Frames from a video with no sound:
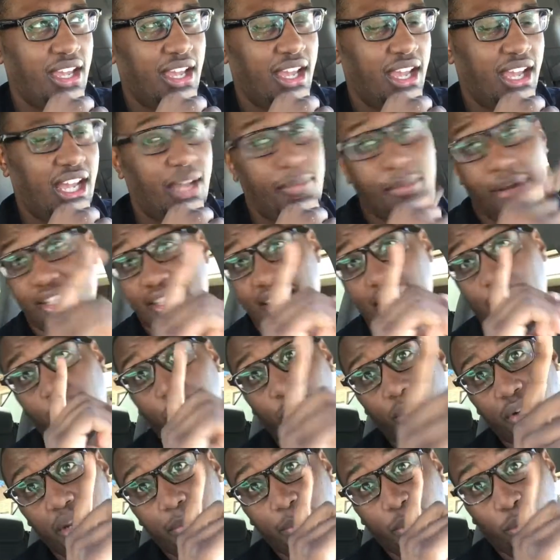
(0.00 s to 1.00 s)
um, i say
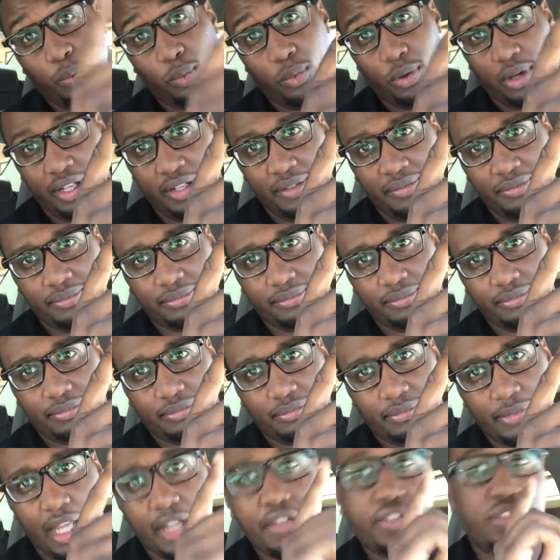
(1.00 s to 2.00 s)
rule number one
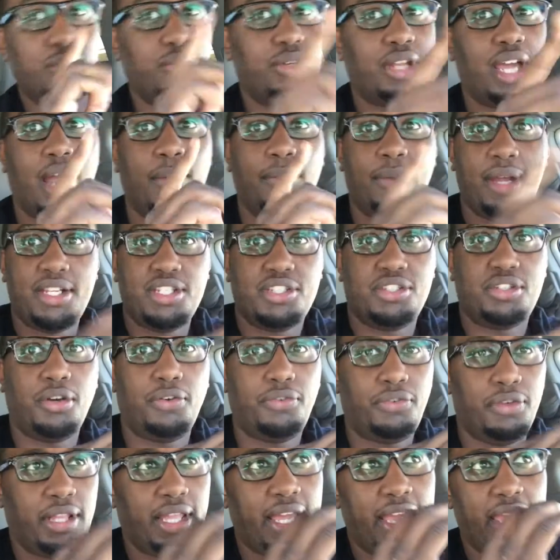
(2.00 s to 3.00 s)
is do not
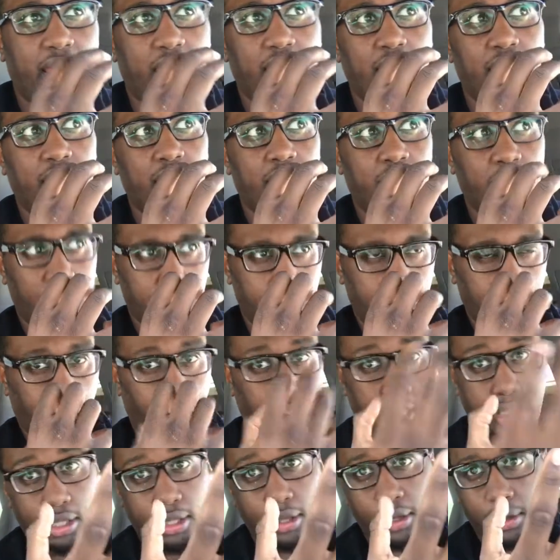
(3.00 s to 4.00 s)
register for like
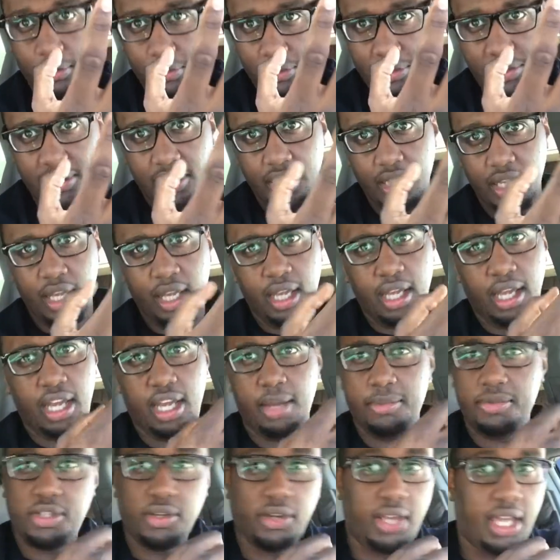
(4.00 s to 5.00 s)
clothes.
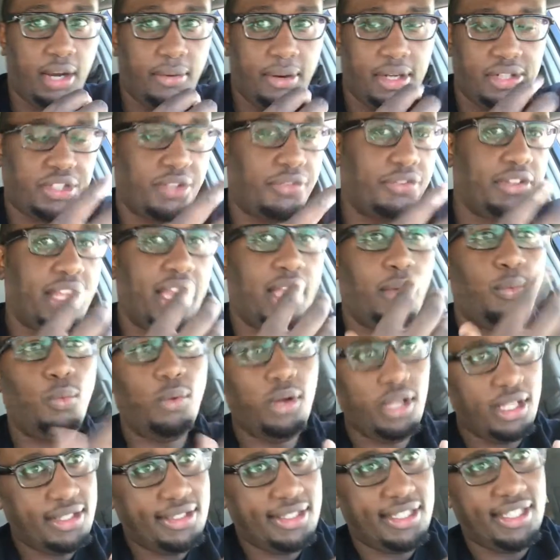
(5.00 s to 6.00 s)
Um, it's okay to register for like
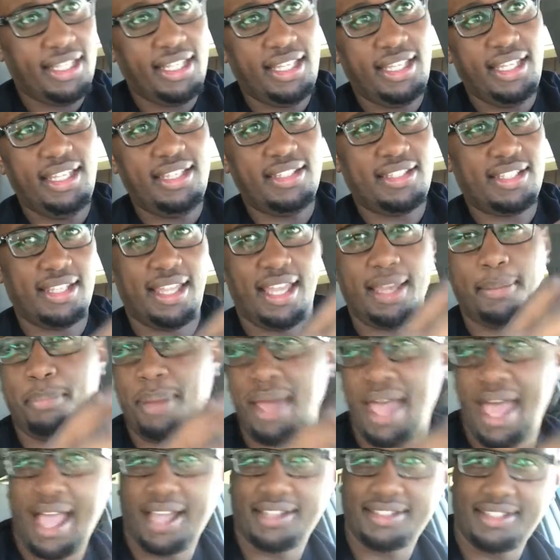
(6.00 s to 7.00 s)
onesies and like
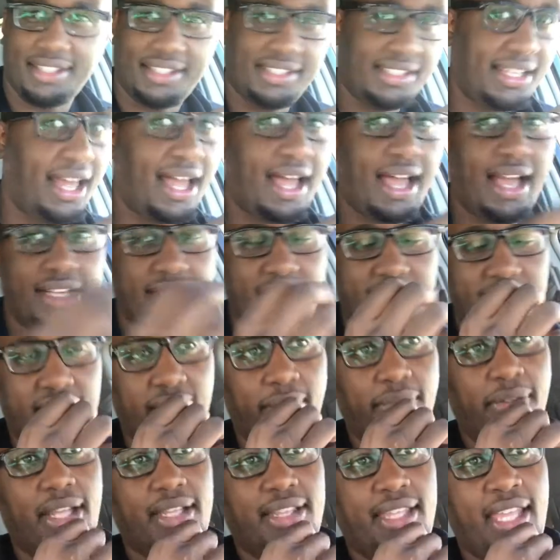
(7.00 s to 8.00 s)
packs of socks and
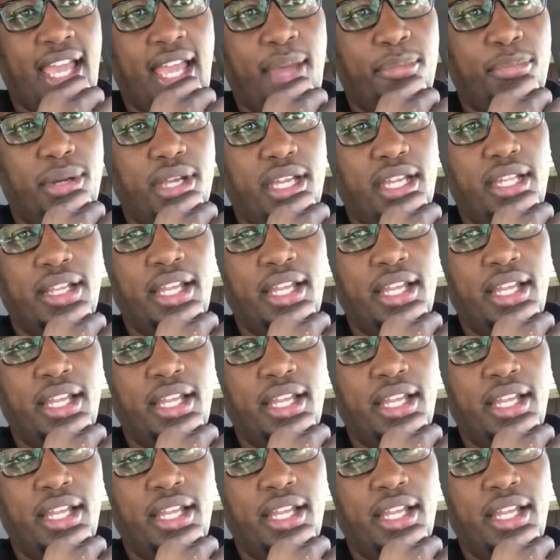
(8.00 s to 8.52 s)
stuff like that, but